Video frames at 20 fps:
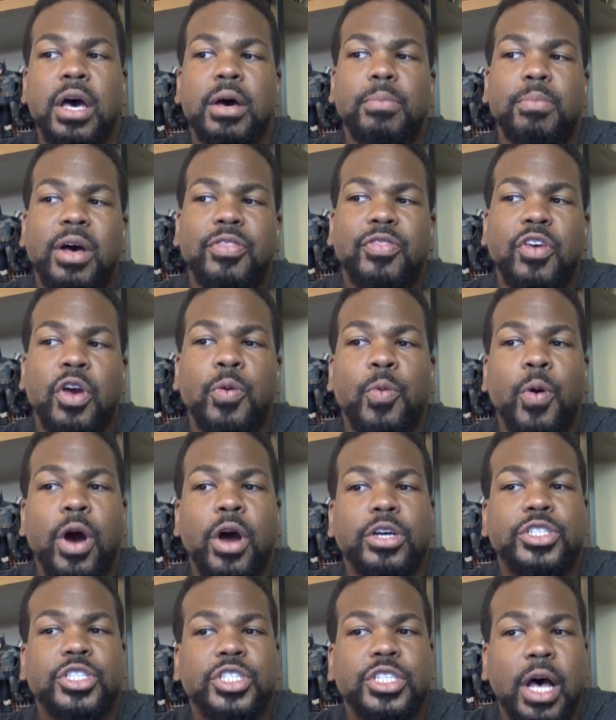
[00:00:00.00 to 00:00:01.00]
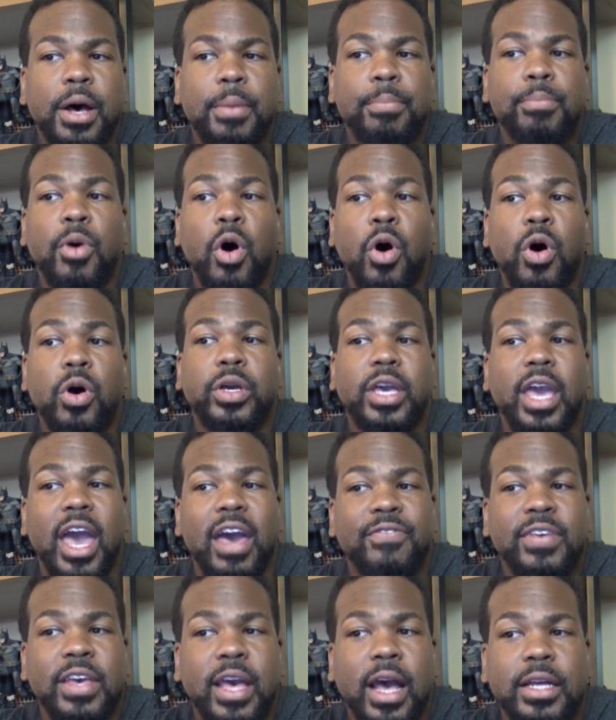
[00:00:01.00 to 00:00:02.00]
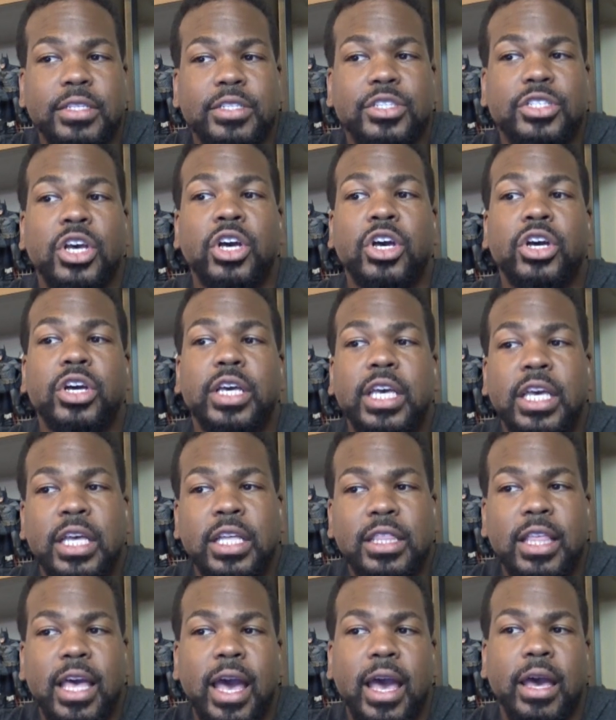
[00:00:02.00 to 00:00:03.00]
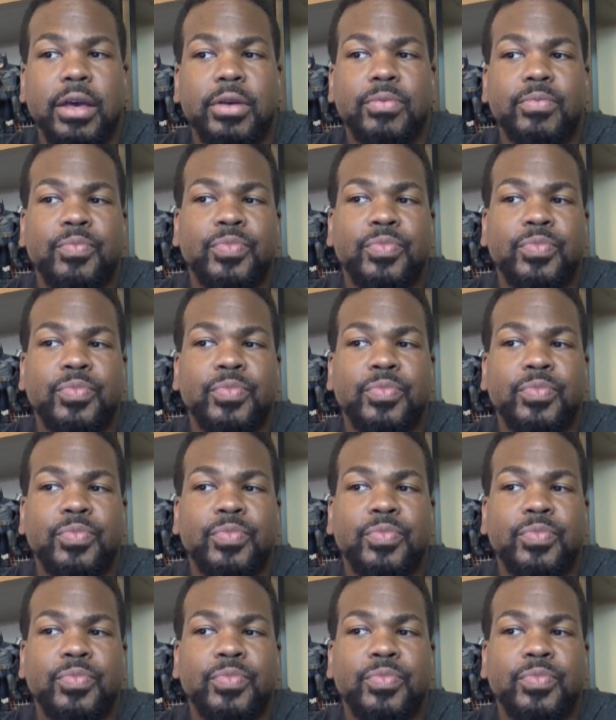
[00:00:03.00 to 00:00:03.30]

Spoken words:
But there were some more caveats in there.